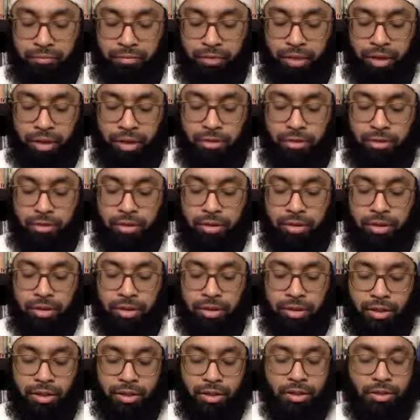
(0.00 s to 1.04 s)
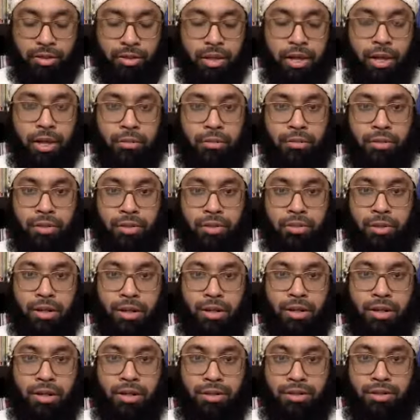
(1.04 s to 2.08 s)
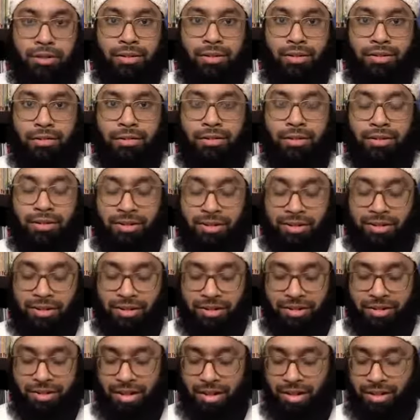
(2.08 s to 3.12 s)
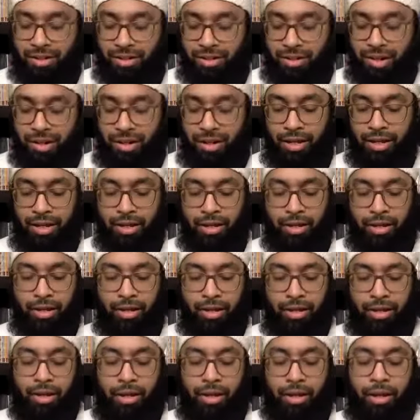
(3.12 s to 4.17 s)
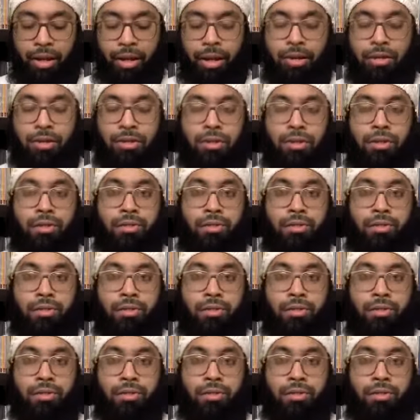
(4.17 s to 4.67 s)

in order to teach them, as well as in order to teach us. And so